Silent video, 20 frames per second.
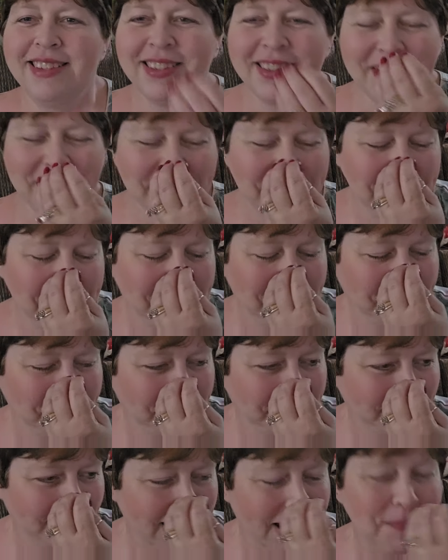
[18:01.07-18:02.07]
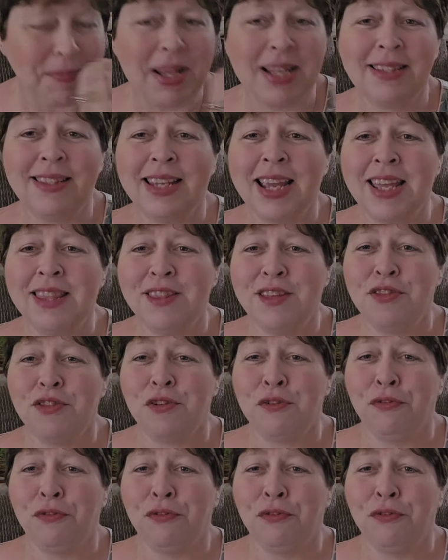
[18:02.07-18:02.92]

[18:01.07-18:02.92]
So I'm not saying that they're